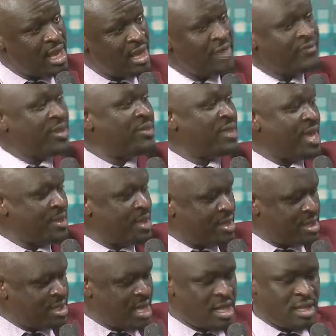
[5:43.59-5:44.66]
Even the other
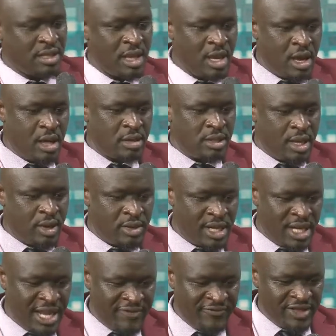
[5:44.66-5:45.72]
day, on
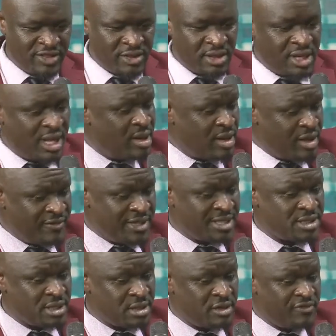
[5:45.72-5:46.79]

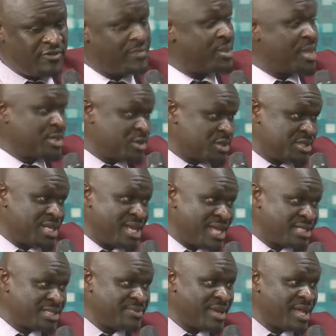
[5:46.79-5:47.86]
11th November, that was
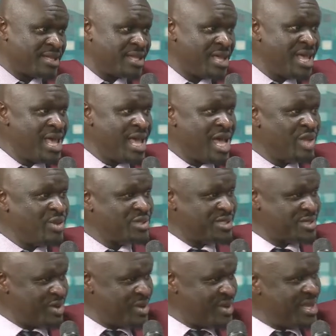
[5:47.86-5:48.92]
last month, you
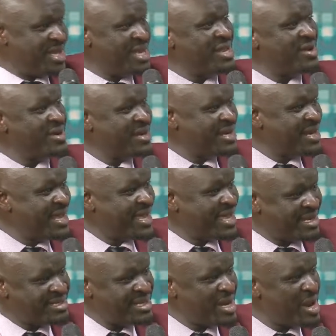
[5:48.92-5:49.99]
saw Gideon
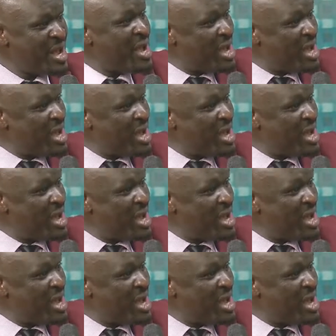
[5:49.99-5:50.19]
Keter